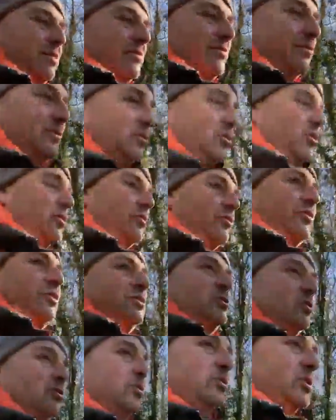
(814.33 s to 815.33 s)
photography
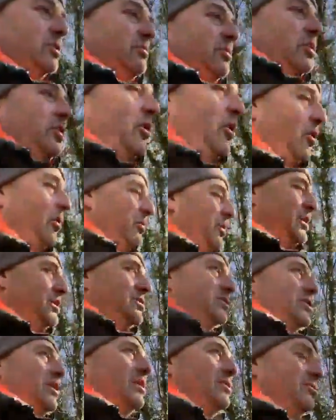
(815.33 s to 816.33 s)
is also my hobby,
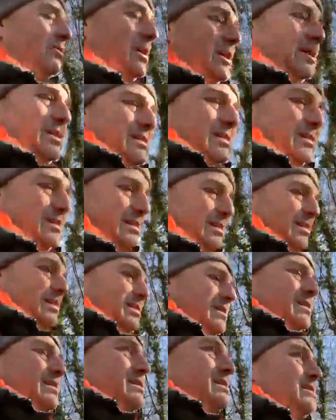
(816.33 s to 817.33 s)
so
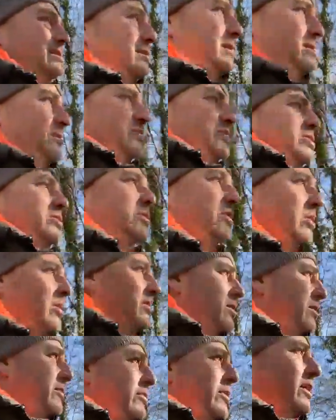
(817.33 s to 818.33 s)
I'm just
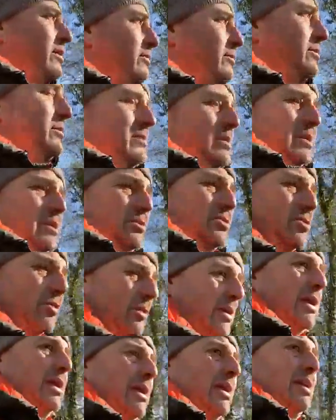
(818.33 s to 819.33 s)
kind of out
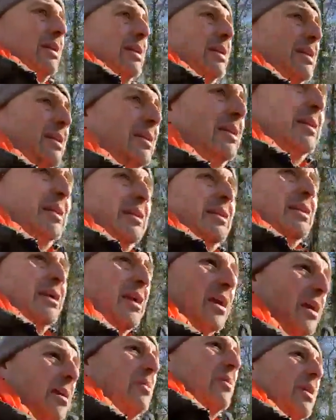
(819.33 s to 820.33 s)
trying to
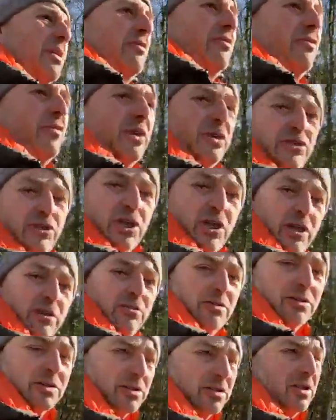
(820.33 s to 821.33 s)
get a bit of fresh
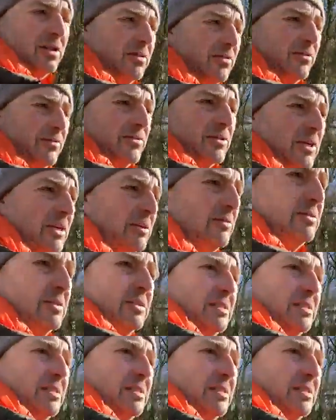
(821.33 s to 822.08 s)
air and stuff, so